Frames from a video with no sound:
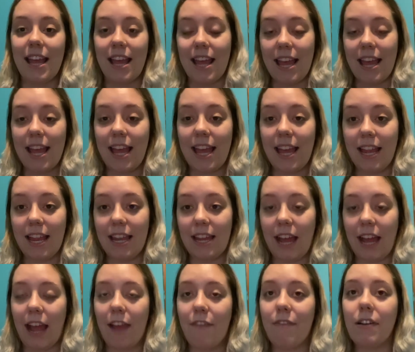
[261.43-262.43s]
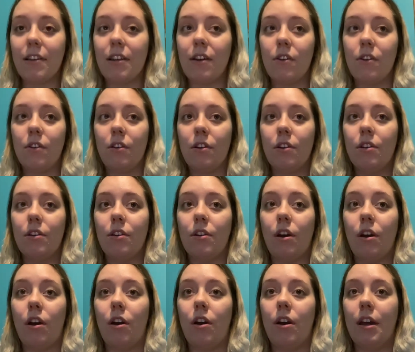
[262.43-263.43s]
And I found out
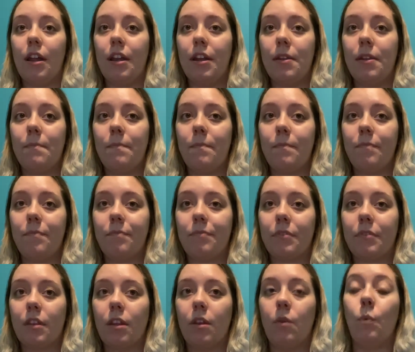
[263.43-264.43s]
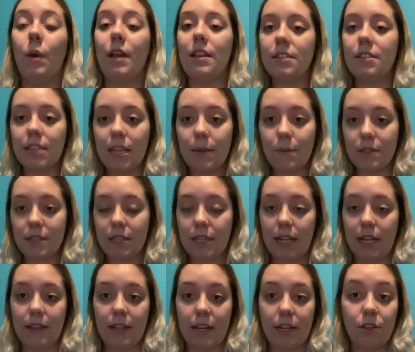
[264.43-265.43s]
on Wednesday was the
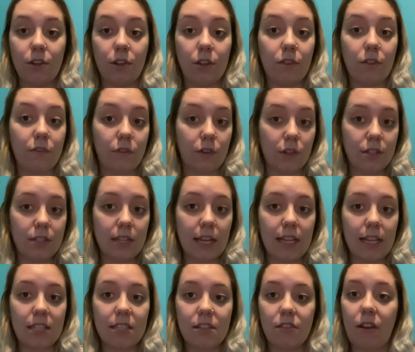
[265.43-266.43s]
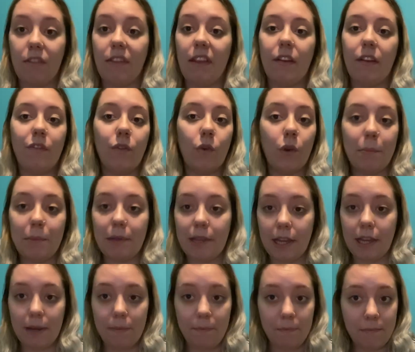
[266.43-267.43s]
day that I took the first test around like 4
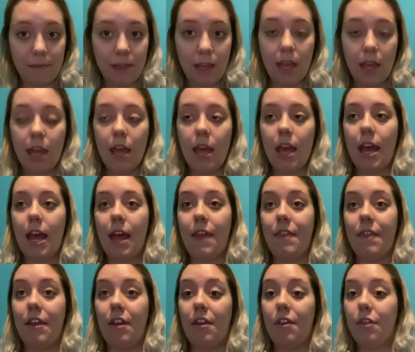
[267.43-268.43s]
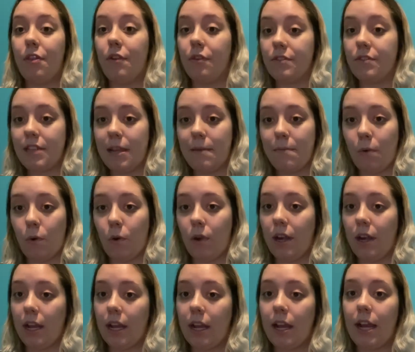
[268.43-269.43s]
p.m. And then Thursday
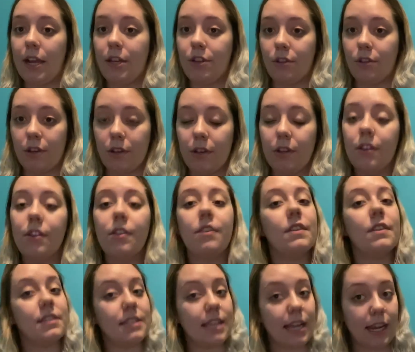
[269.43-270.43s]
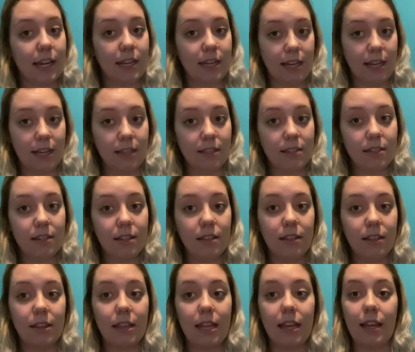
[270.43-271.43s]
morning, I took the second test
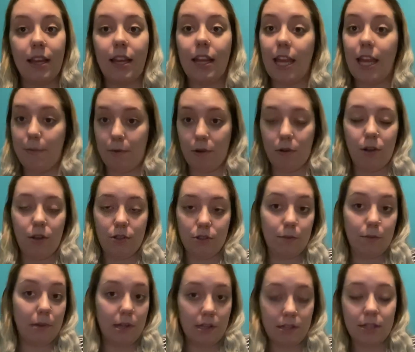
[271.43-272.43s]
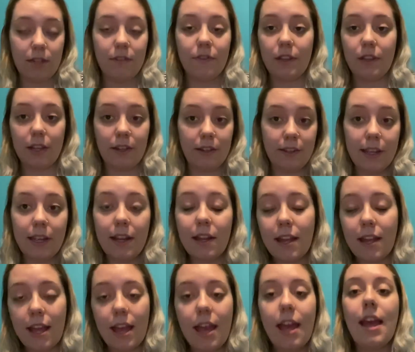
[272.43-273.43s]
that came out also positive, clearly.
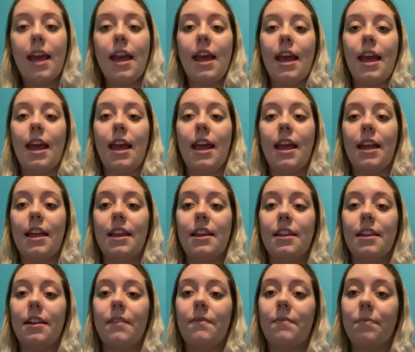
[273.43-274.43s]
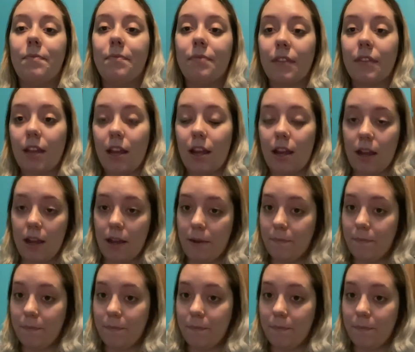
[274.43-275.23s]
And I